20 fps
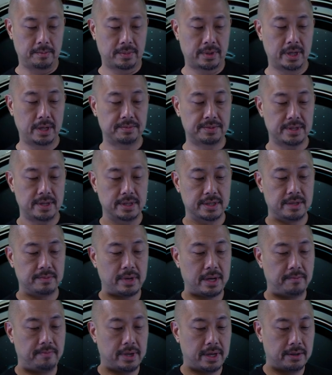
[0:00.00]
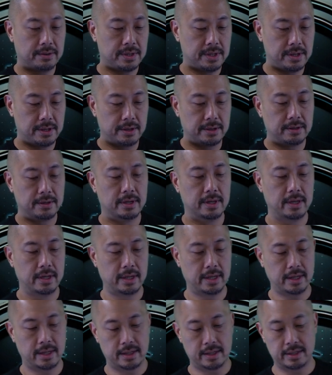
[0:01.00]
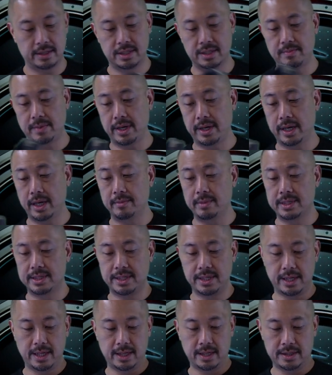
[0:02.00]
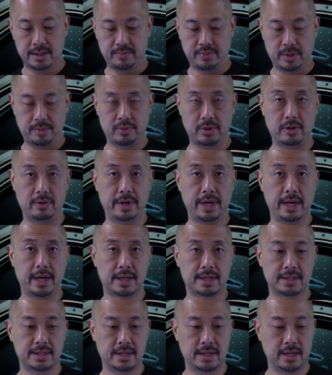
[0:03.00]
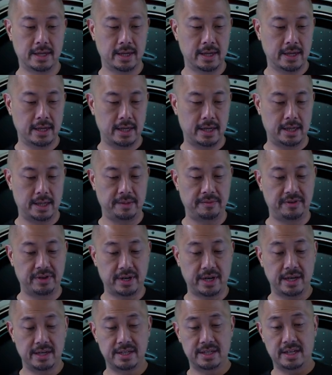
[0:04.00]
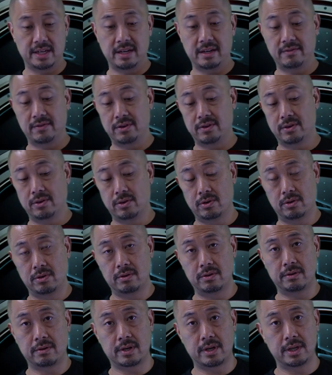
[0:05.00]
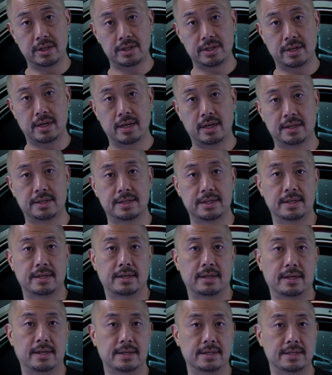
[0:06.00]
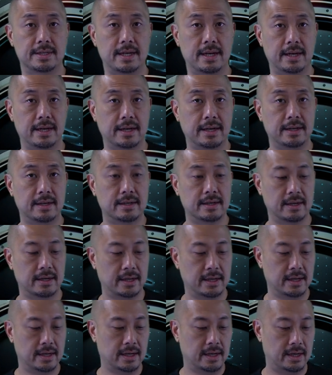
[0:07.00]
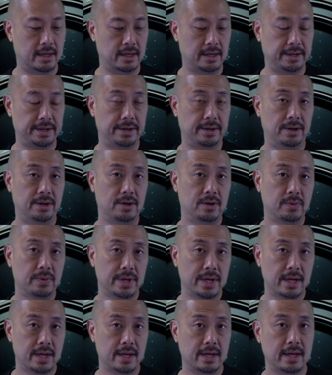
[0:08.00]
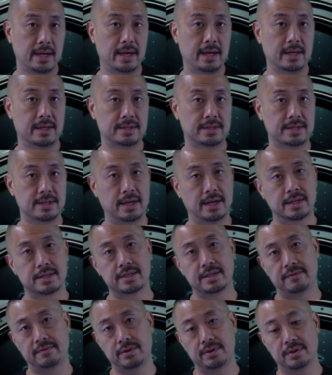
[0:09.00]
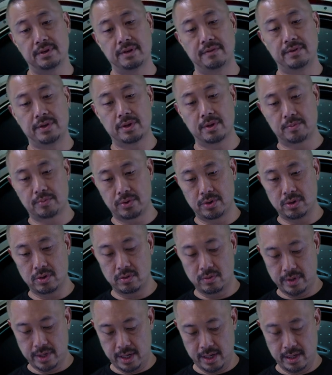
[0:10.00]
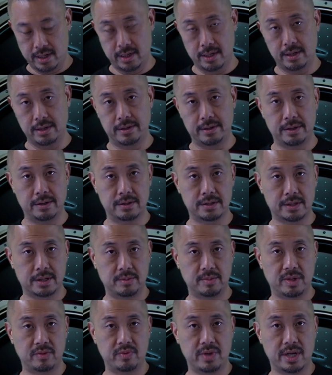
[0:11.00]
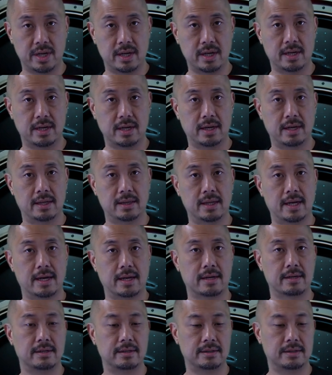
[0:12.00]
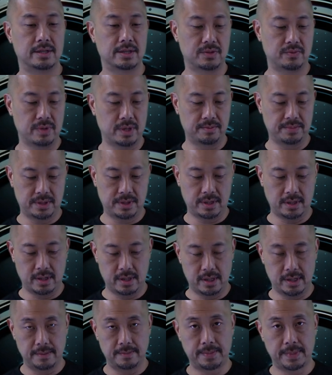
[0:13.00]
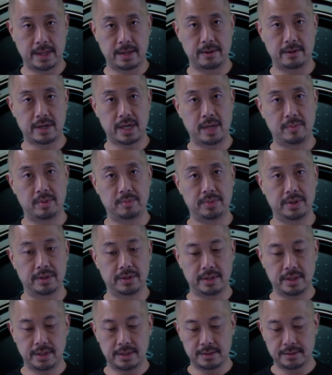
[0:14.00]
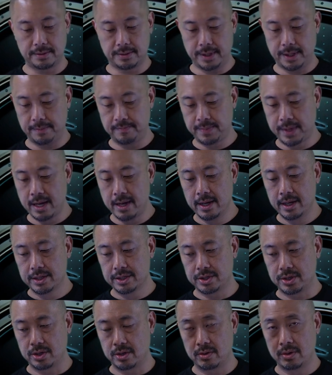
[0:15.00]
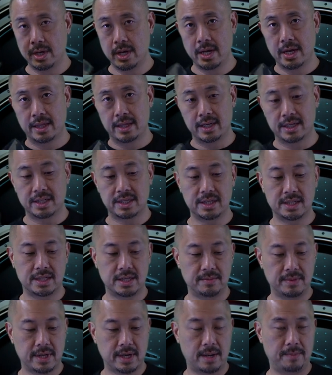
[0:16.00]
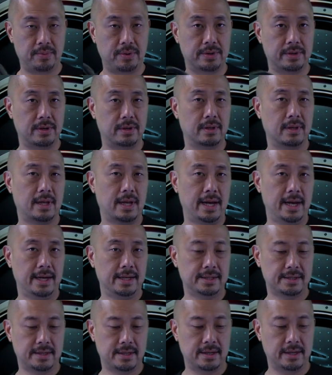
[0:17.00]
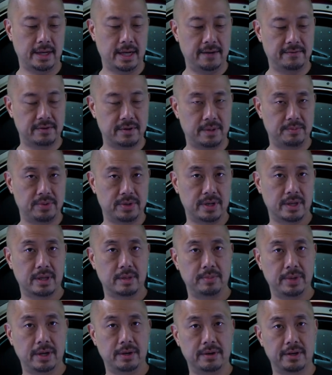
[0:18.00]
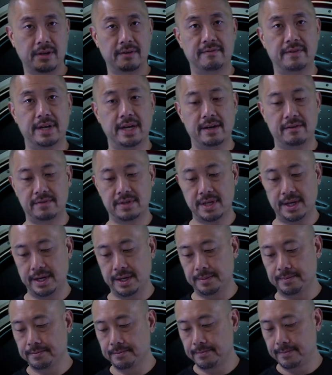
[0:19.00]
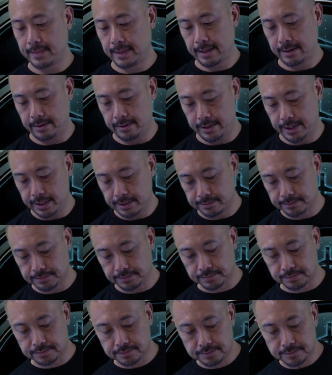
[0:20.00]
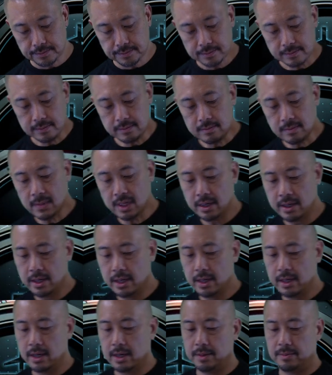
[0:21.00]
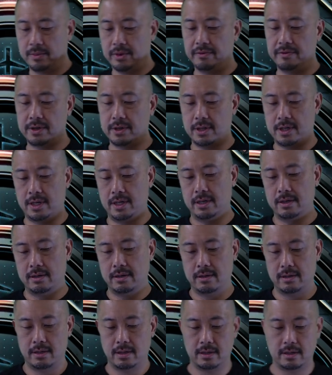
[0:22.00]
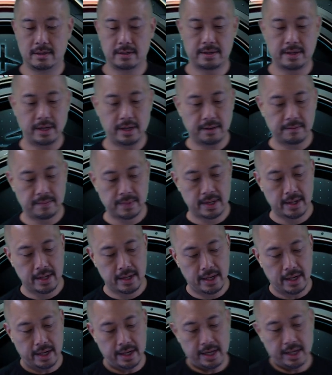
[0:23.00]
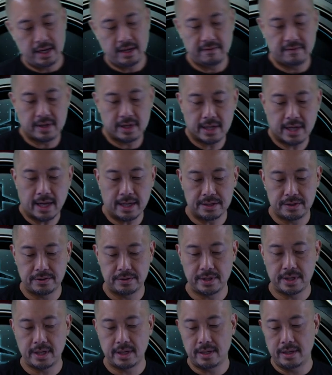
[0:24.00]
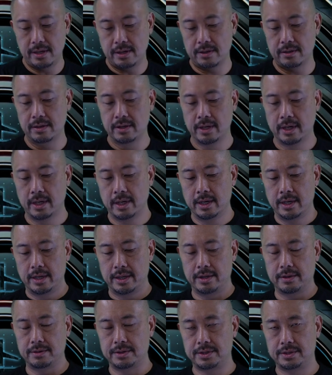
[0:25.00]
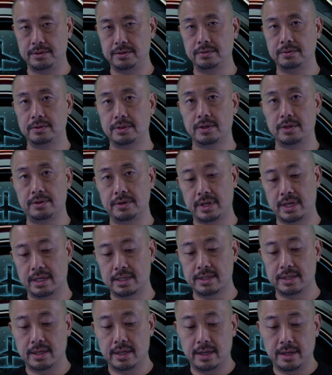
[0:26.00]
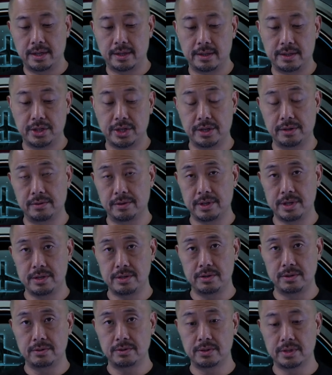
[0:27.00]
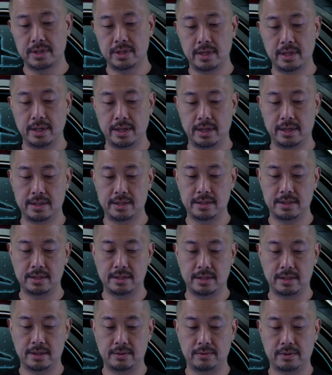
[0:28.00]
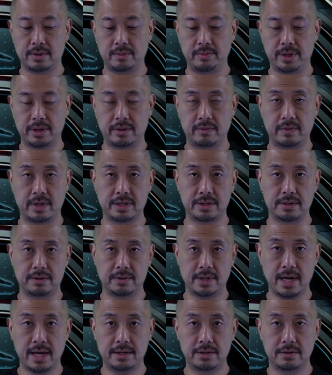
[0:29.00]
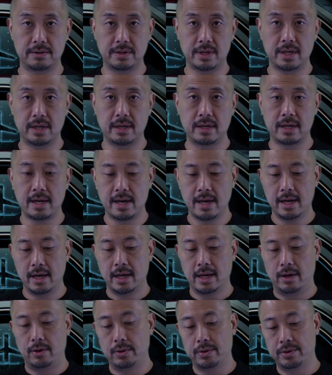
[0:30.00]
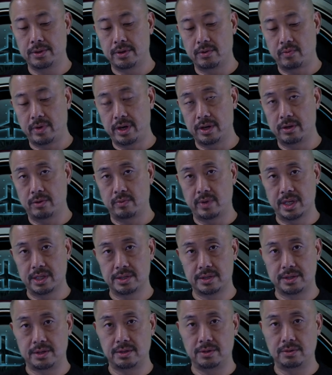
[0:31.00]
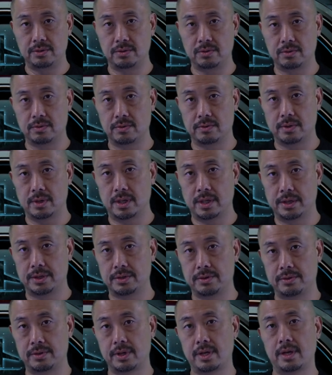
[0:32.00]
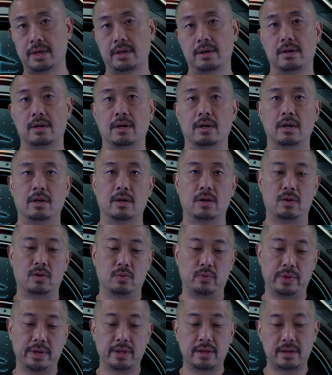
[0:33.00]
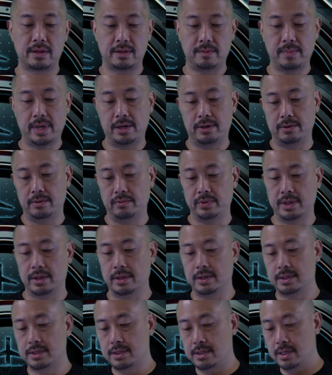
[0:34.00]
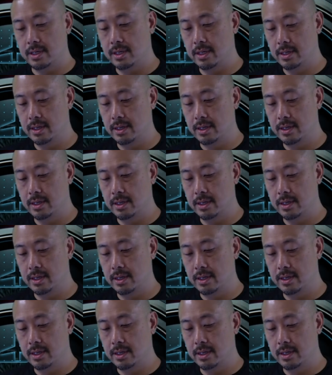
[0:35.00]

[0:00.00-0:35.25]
Clipped onto my belt here is my MSA Supreme Pro X. If you guys ever heard gunshots inside, in a hallway, it sucks if you don't have ear pro and your ears are going to be ringing and that could disrupt your capabilities, okay? So this is something I put on last after I put on the belt if I have time, all right? Moving along, okay, I have a cat tourniquet here. There's two tourniquets that I generally use. It's the North American Rescue cat tourniquet or the Rhino Rescue tourniquet with the metal windlass.